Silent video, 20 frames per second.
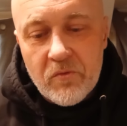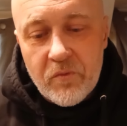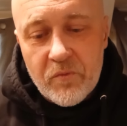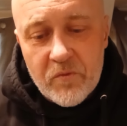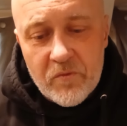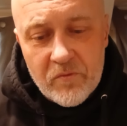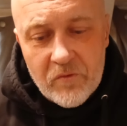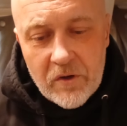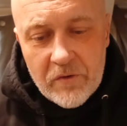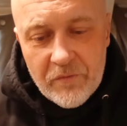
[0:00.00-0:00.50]

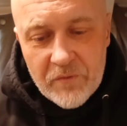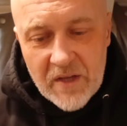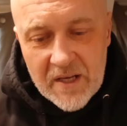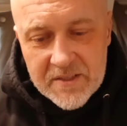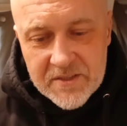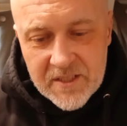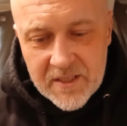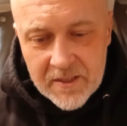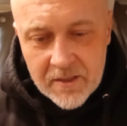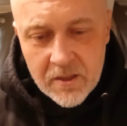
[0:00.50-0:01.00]

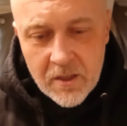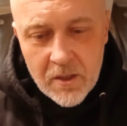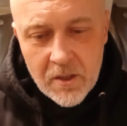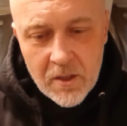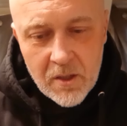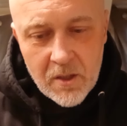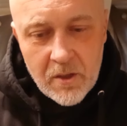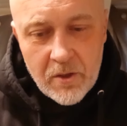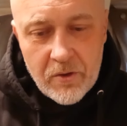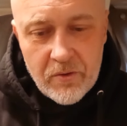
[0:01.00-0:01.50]
reflecting
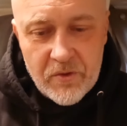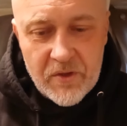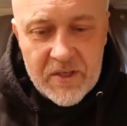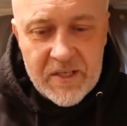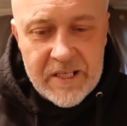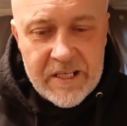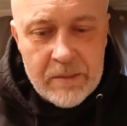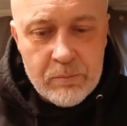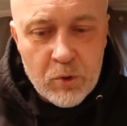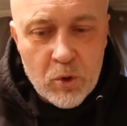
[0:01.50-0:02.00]
the
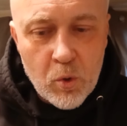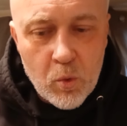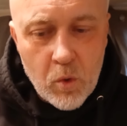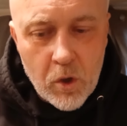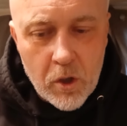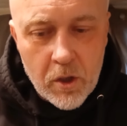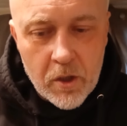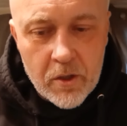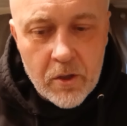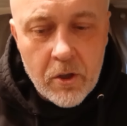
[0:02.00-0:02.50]
Hebrew
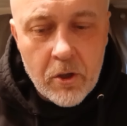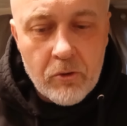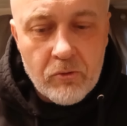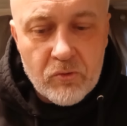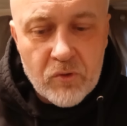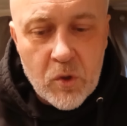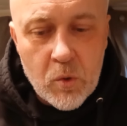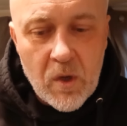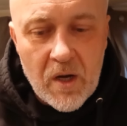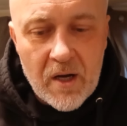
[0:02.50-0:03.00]
word
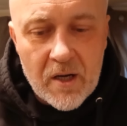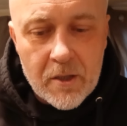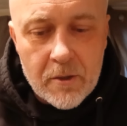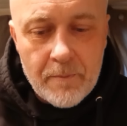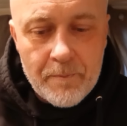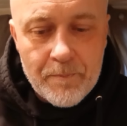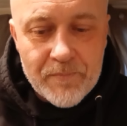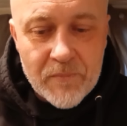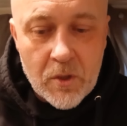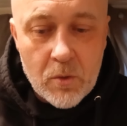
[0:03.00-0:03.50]
ruach,
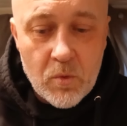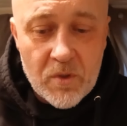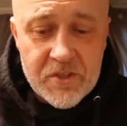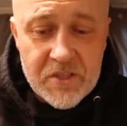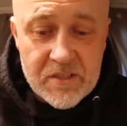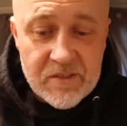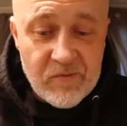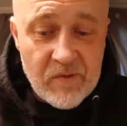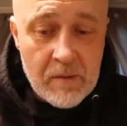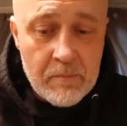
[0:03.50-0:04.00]
which
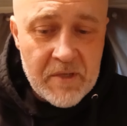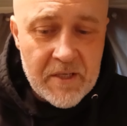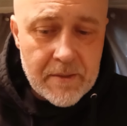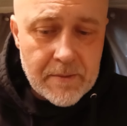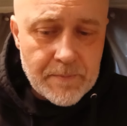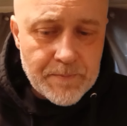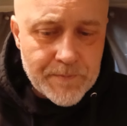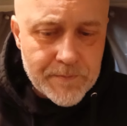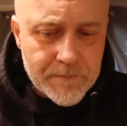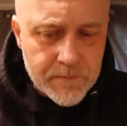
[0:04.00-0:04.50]
is
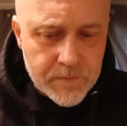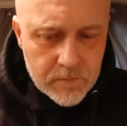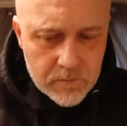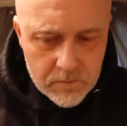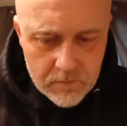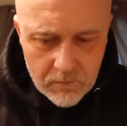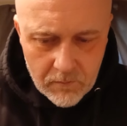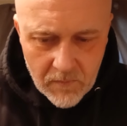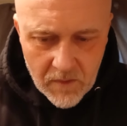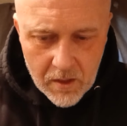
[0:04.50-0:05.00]
feminine.
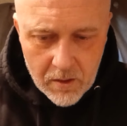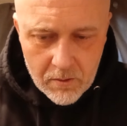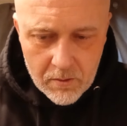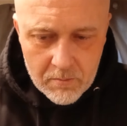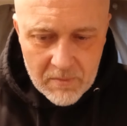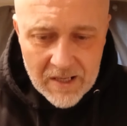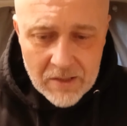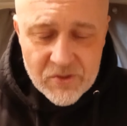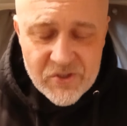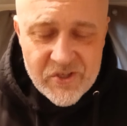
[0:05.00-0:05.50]

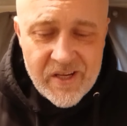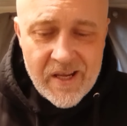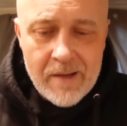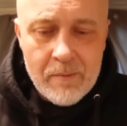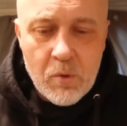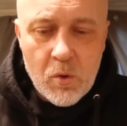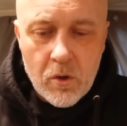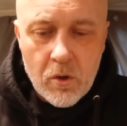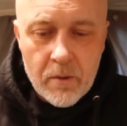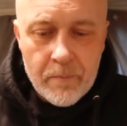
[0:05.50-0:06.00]
Mount
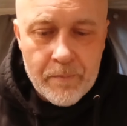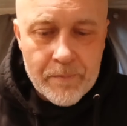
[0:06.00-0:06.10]
Tabor